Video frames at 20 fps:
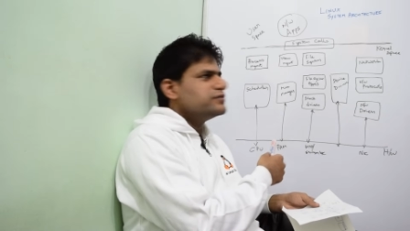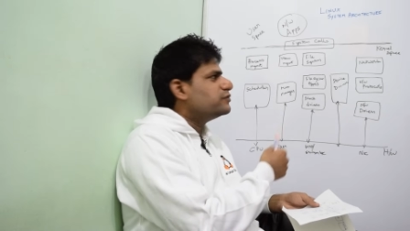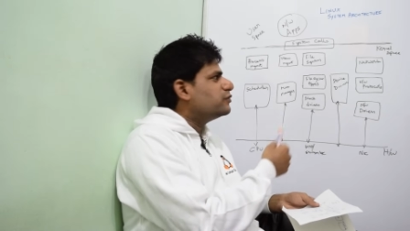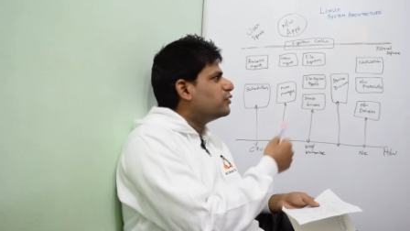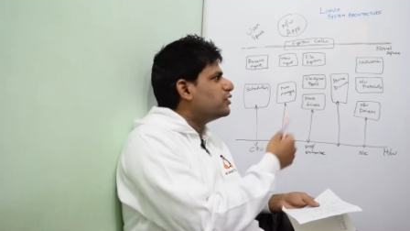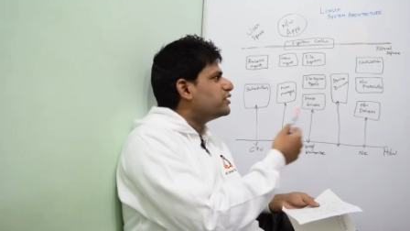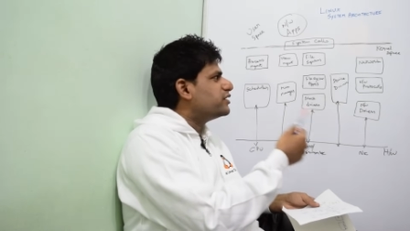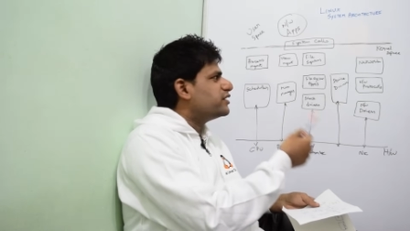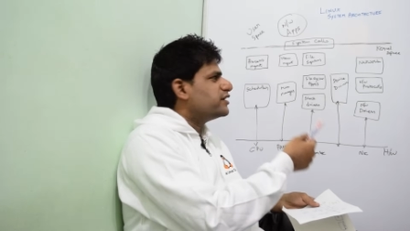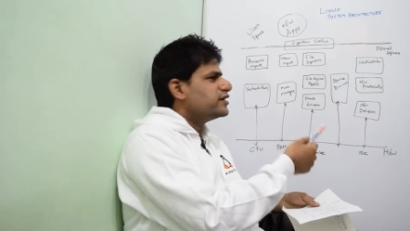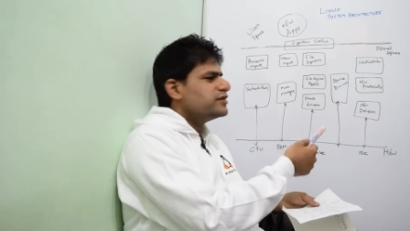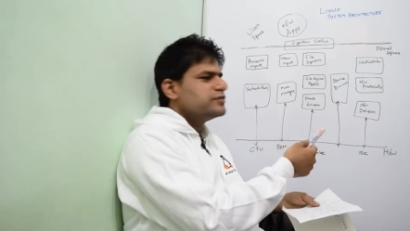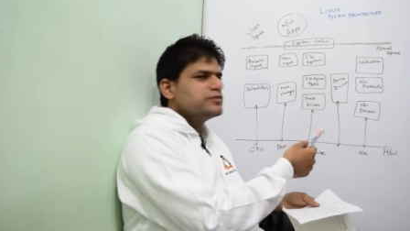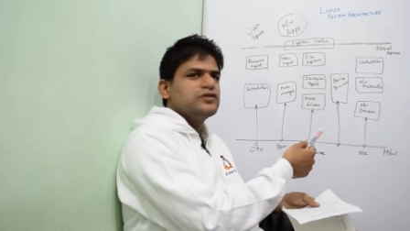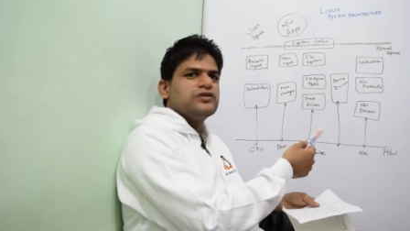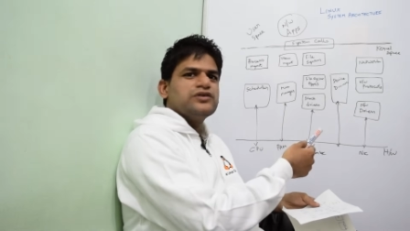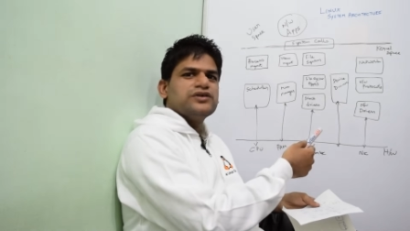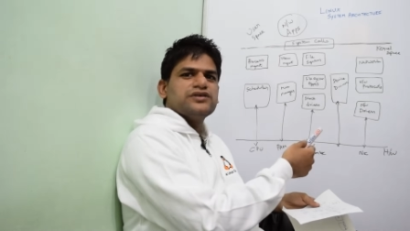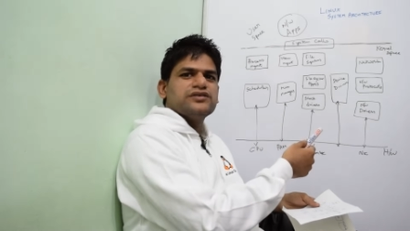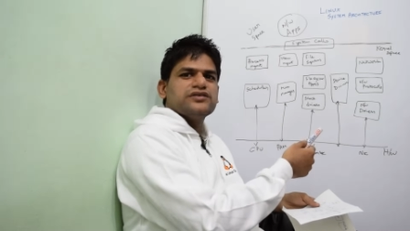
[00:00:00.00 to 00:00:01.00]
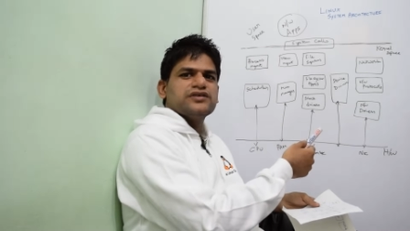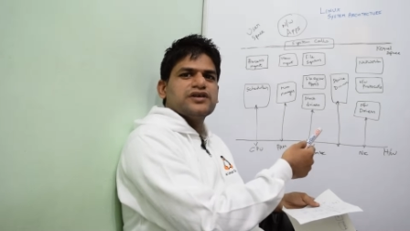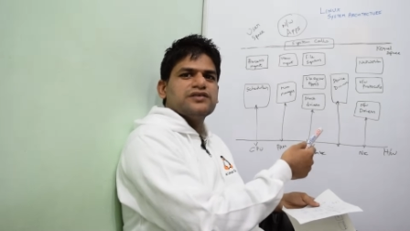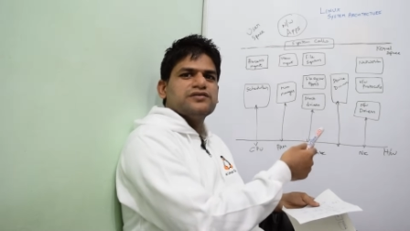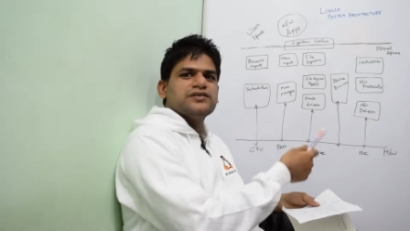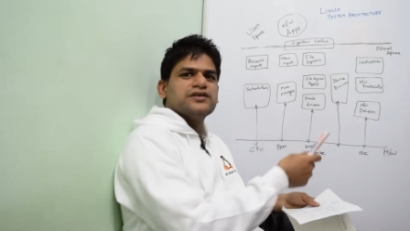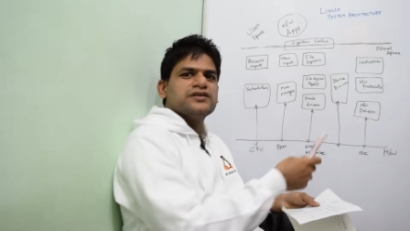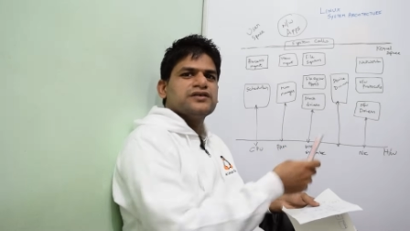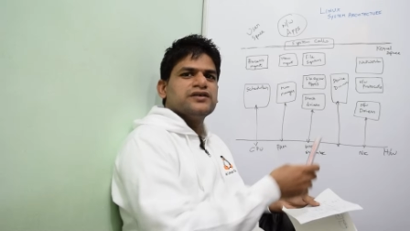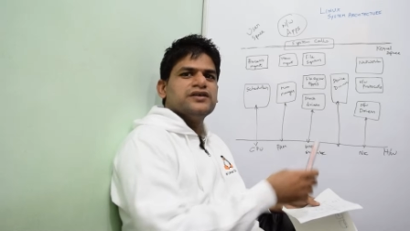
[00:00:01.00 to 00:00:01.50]
what I am going to
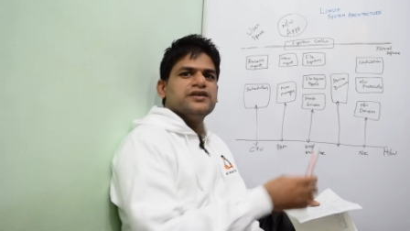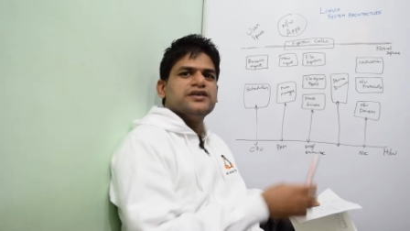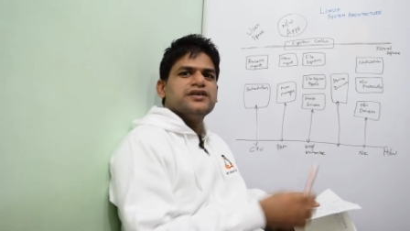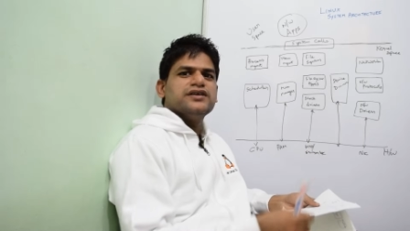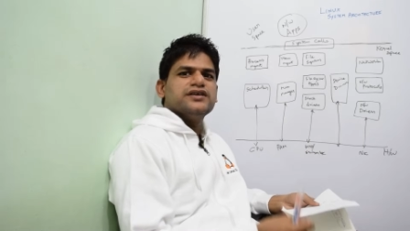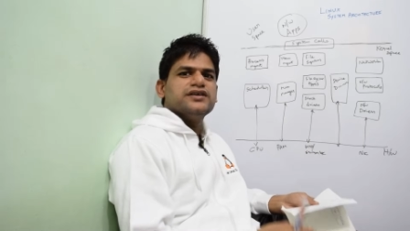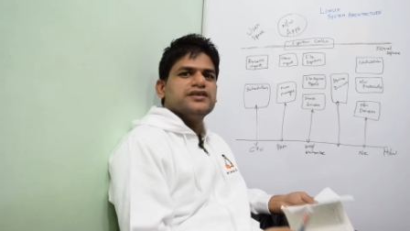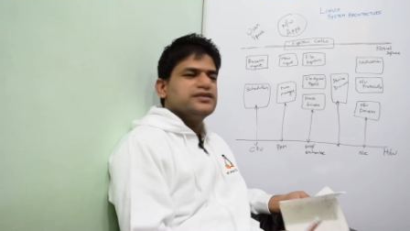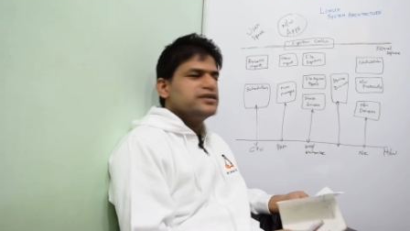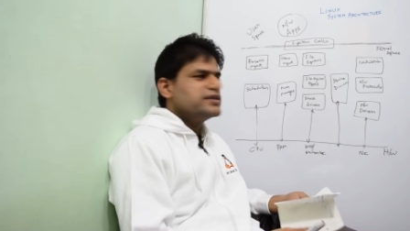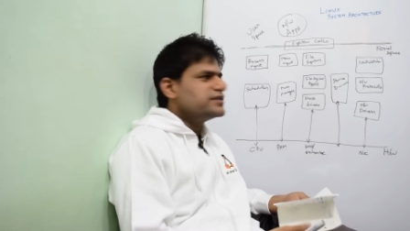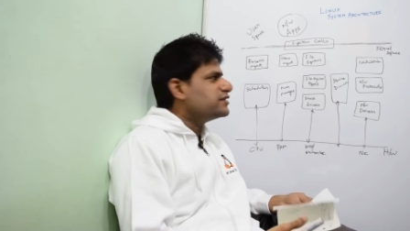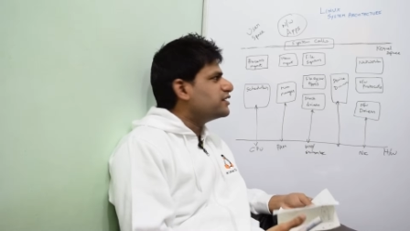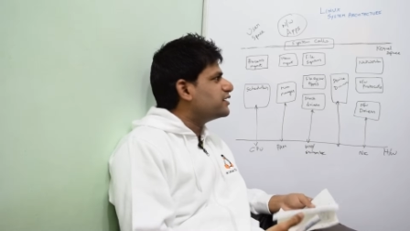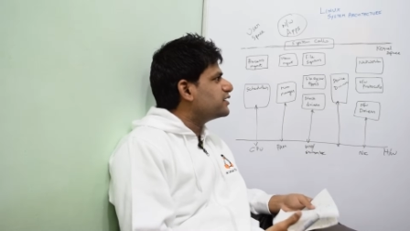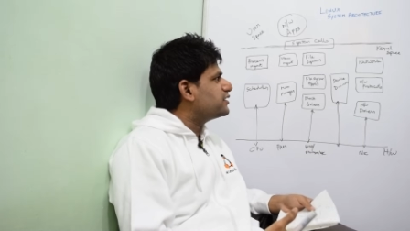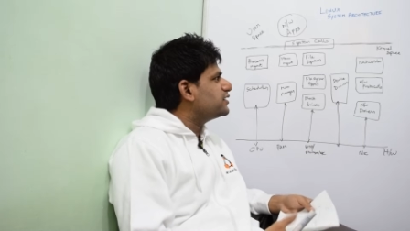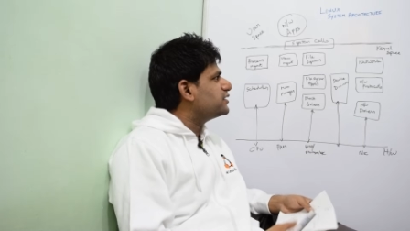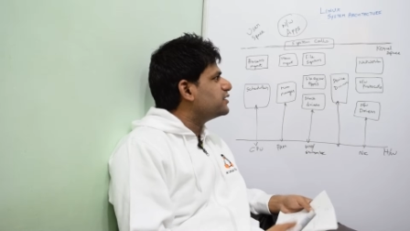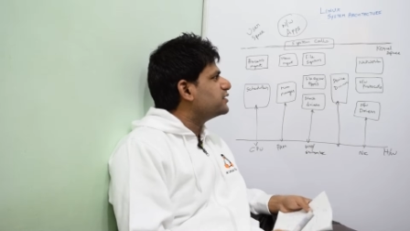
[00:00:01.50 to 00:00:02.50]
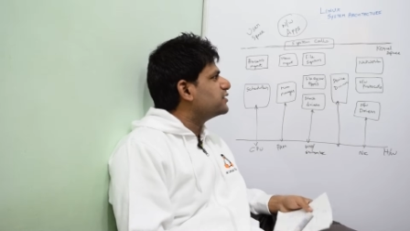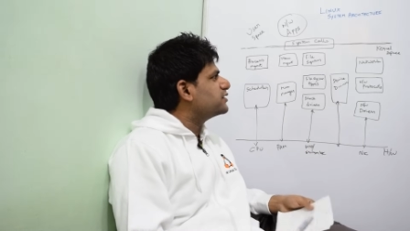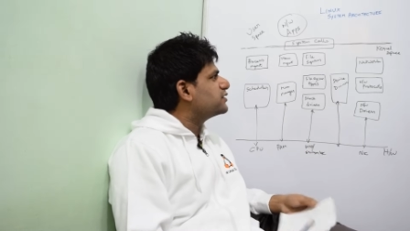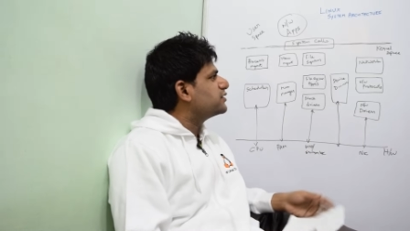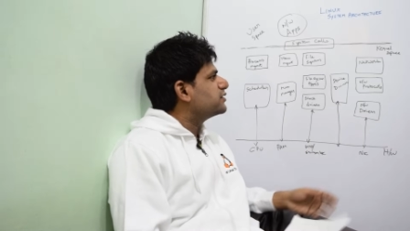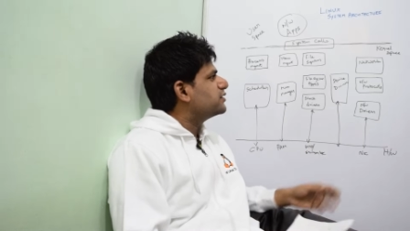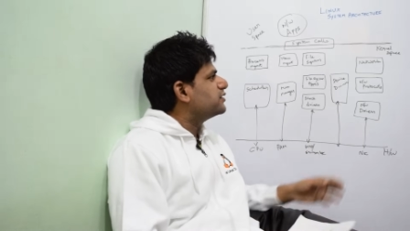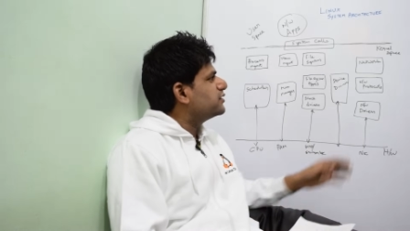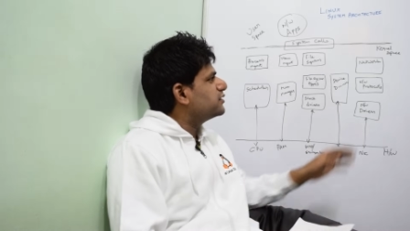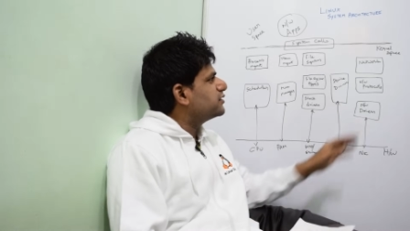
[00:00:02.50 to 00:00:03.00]
cover is exactly
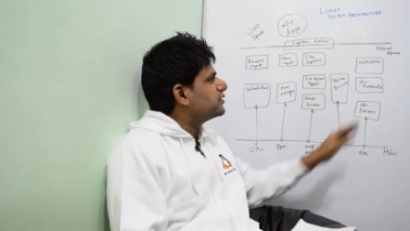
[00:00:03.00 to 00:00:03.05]
this